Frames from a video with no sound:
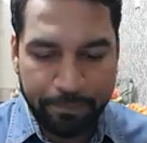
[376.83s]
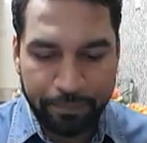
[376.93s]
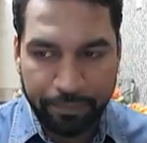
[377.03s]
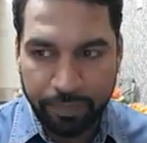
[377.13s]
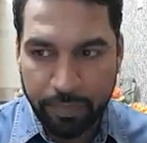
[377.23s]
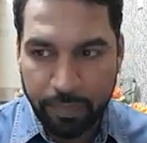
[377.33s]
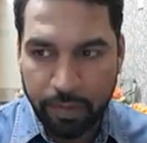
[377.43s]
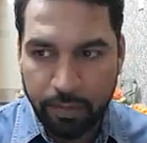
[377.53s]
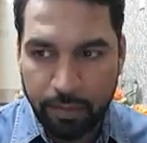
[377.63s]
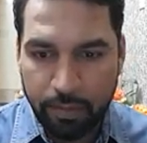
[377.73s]

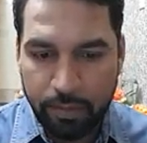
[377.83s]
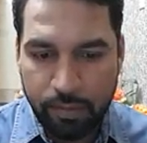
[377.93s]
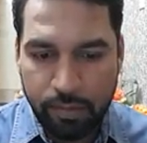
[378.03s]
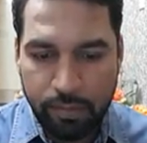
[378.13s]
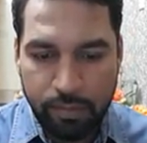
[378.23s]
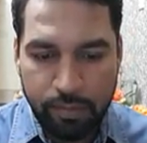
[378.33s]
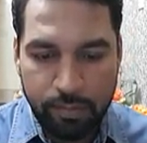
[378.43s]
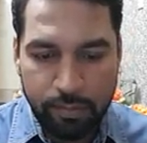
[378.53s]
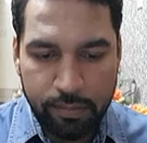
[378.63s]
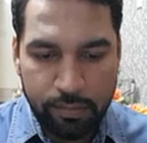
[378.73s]

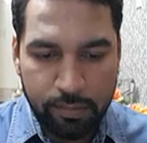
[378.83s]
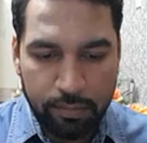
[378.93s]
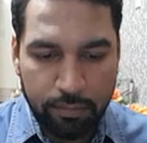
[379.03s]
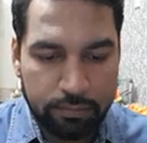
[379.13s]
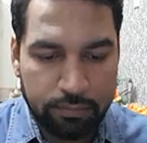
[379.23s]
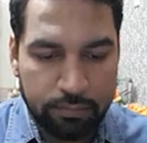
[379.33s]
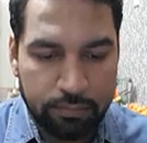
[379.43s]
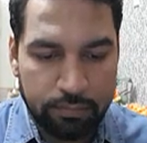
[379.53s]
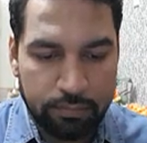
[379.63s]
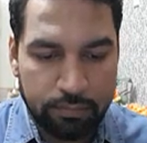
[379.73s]

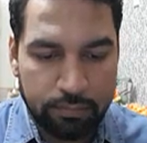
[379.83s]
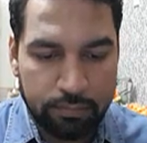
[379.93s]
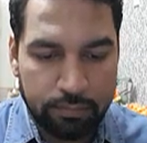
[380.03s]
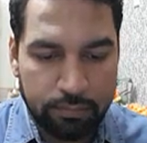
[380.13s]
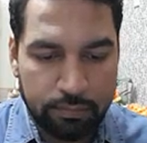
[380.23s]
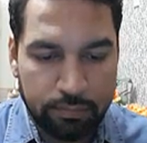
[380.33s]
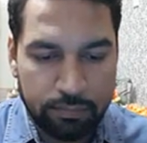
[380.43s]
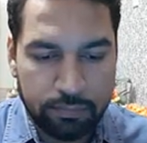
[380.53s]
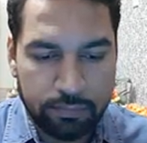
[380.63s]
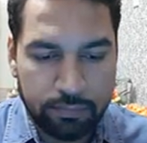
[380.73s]

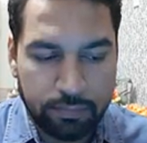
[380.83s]
(no one is talking)